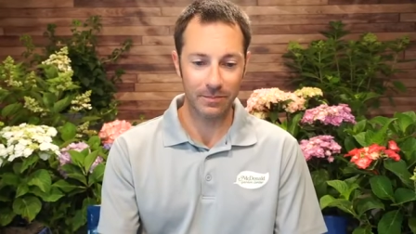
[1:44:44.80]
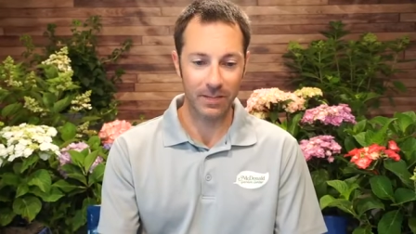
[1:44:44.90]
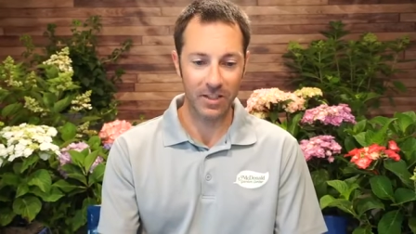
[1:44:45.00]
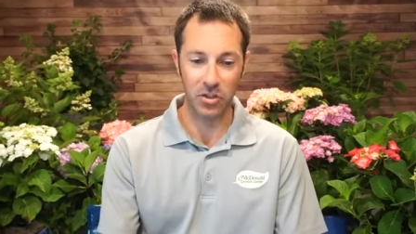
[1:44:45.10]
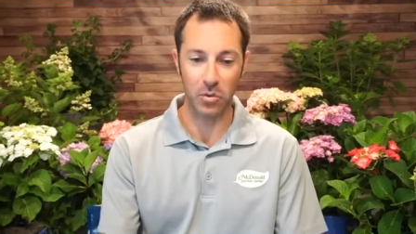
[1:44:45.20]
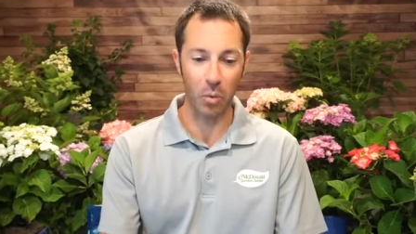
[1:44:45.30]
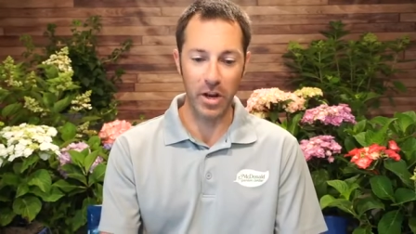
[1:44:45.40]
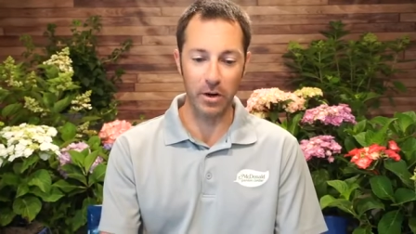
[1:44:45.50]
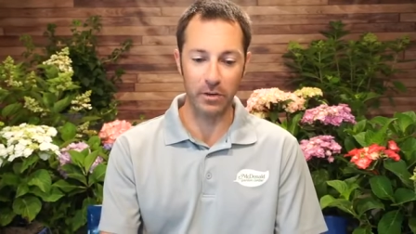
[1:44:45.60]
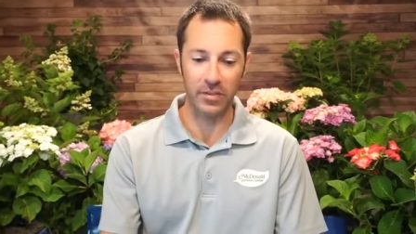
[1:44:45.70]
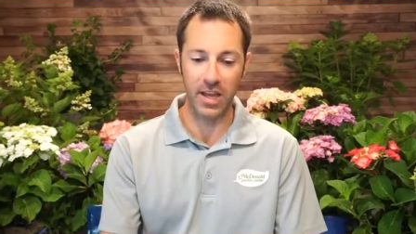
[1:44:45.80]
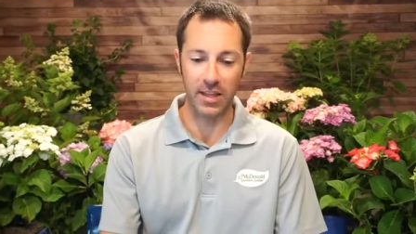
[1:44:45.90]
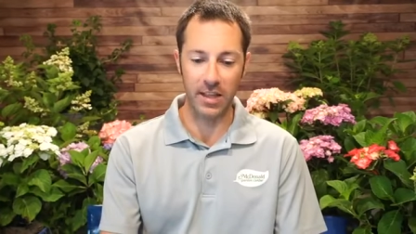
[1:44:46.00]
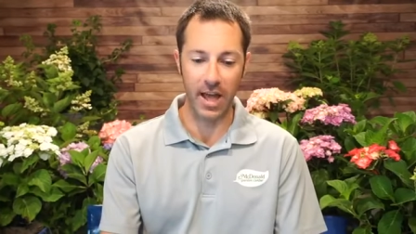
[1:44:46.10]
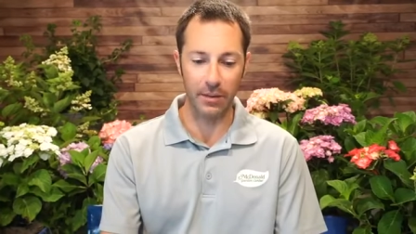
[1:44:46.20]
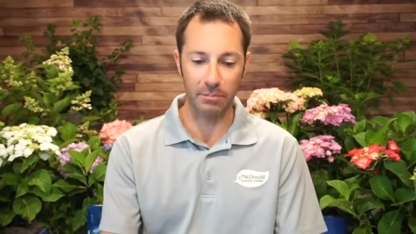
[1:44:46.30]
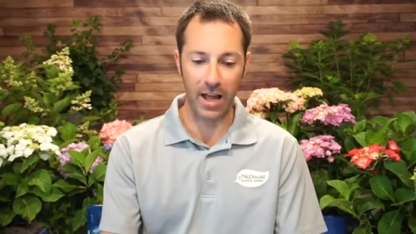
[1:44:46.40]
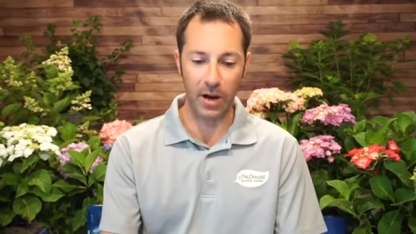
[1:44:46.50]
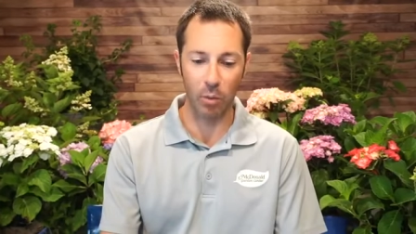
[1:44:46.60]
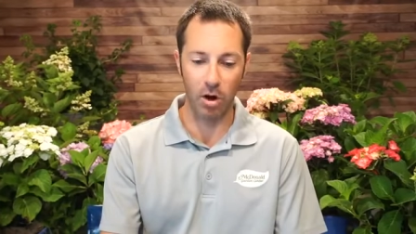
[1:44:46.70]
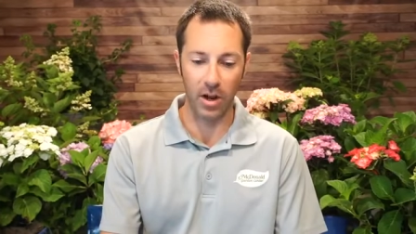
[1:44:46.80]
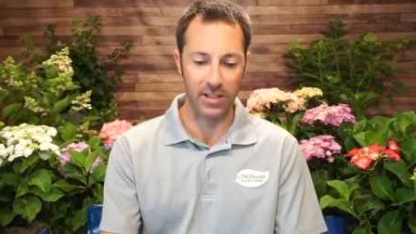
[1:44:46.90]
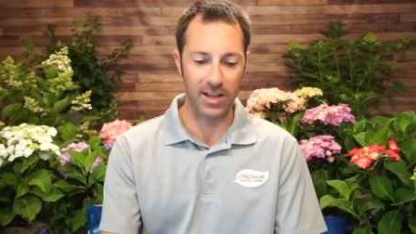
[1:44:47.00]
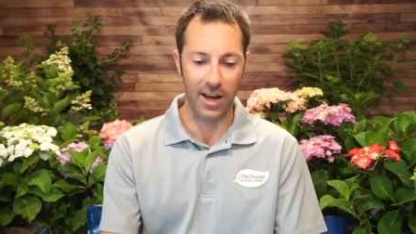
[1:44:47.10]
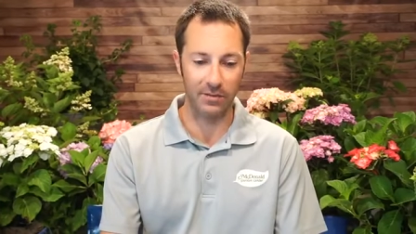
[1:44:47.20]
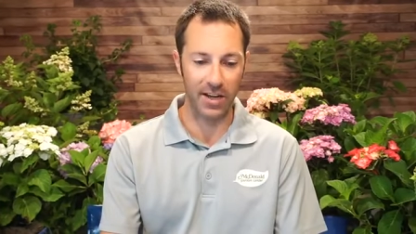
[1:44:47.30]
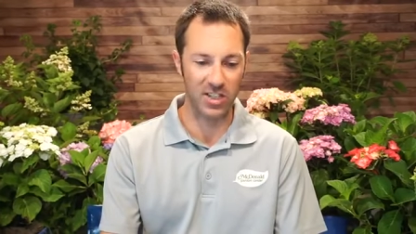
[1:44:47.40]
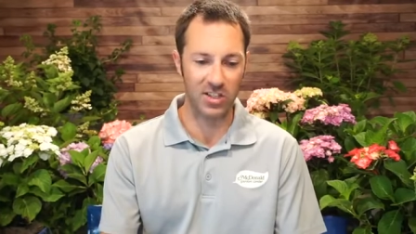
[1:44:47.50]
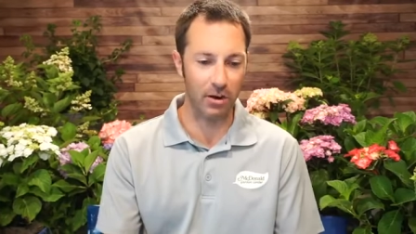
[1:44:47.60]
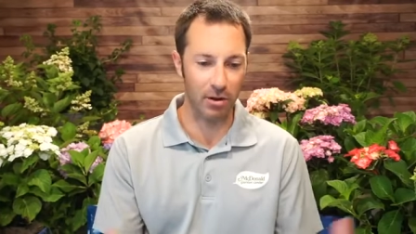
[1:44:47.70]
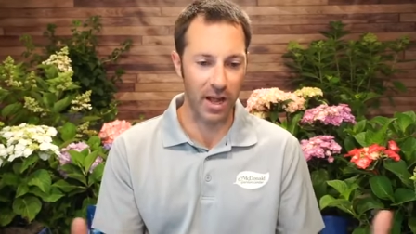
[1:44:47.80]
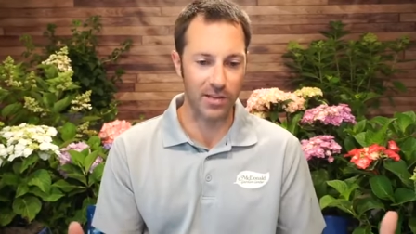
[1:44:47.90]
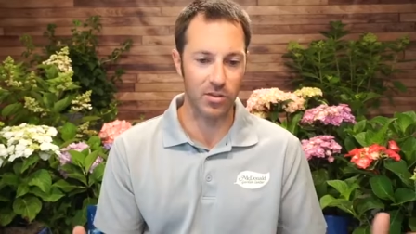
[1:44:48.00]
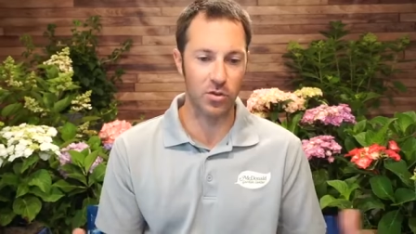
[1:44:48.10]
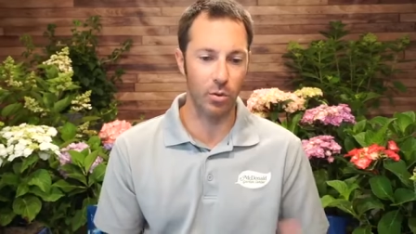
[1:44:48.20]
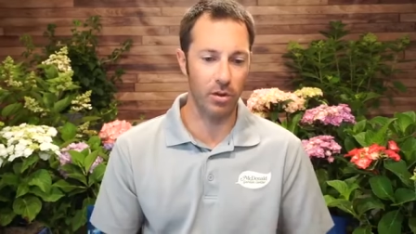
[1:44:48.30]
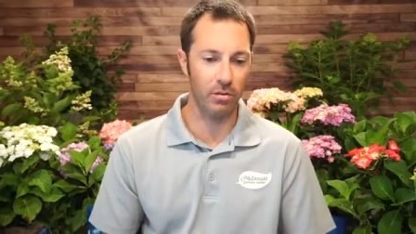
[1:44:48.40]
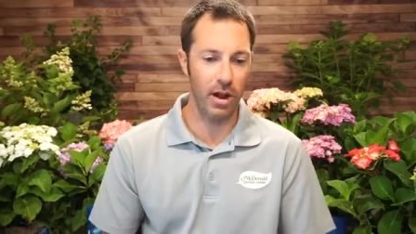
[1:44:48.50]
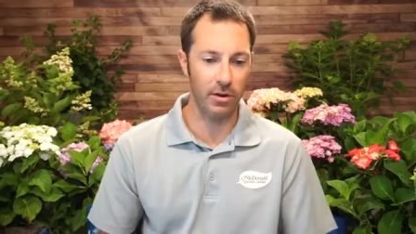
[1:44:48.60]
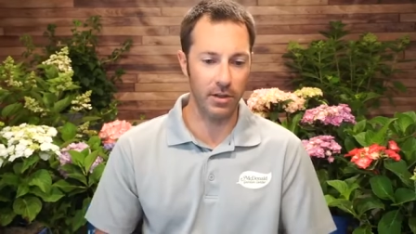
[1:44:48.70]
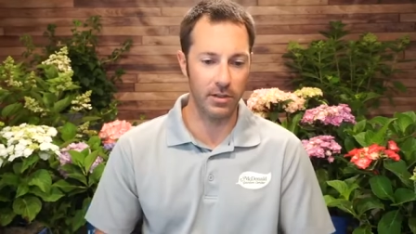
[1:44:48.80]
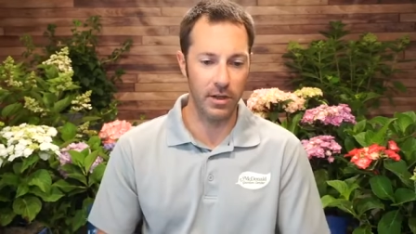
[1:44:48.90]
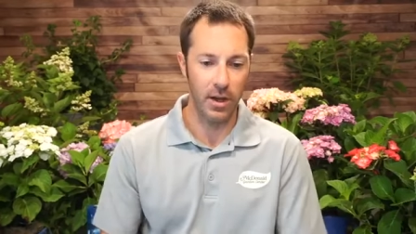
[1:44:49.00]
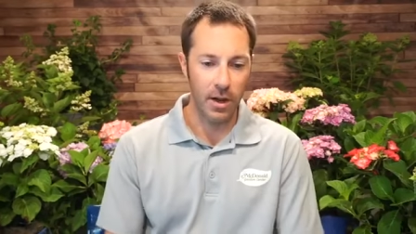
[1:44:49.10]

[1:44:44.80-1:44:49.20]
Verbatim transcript: that's just a weird thing that black walnuts kind of like sterilize the soil around it.